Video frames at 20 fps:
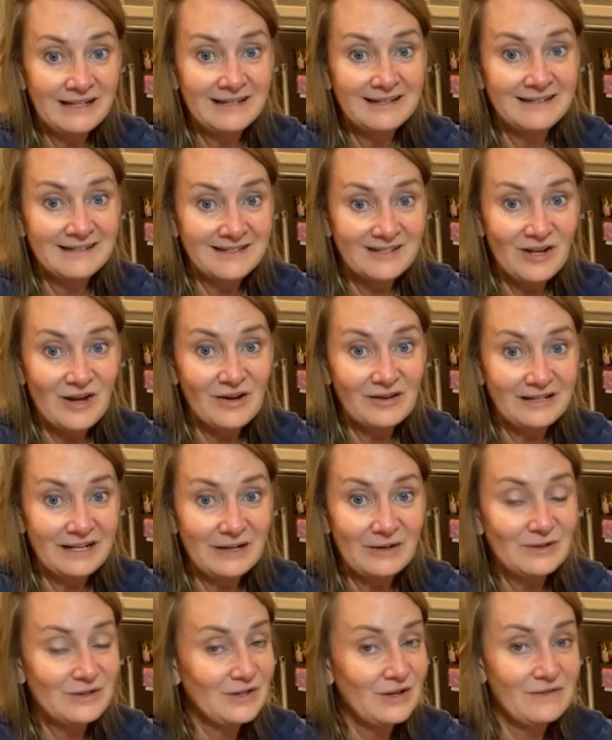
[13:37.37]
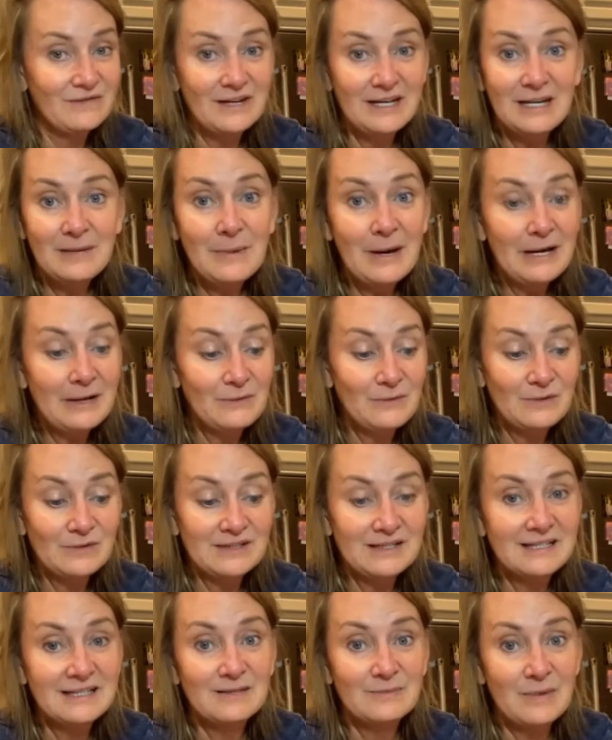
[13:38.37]
So if anybody wants this mop
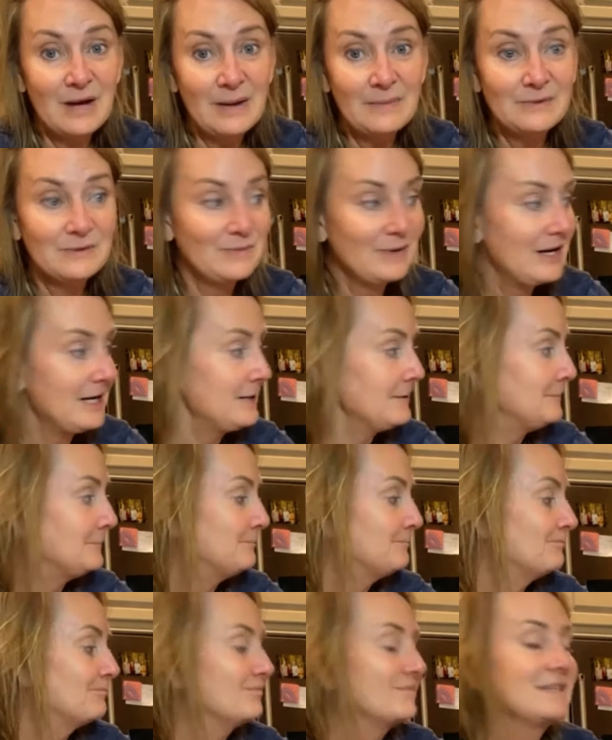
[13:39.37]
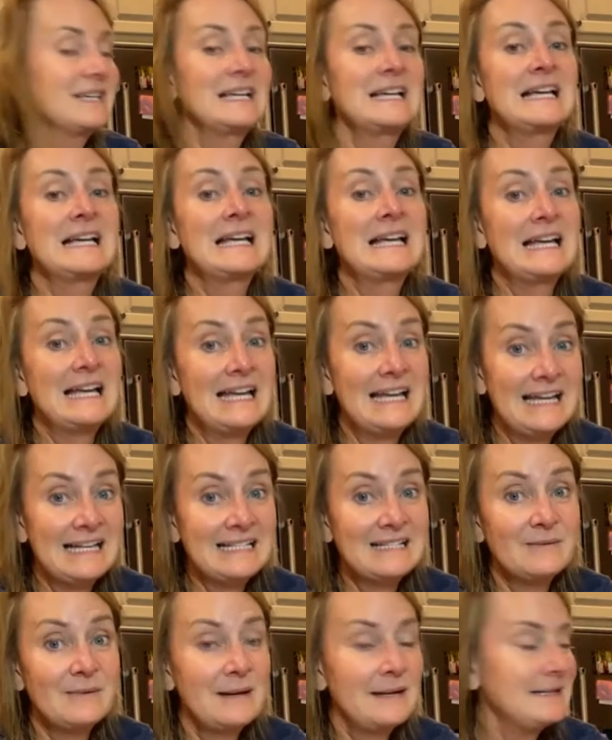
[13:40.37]
sprayer, it's amazing. I
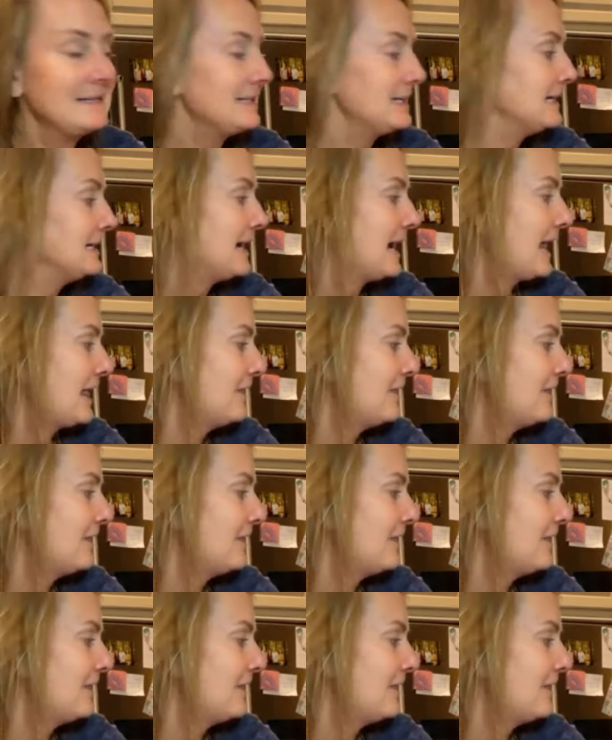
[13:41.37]
think it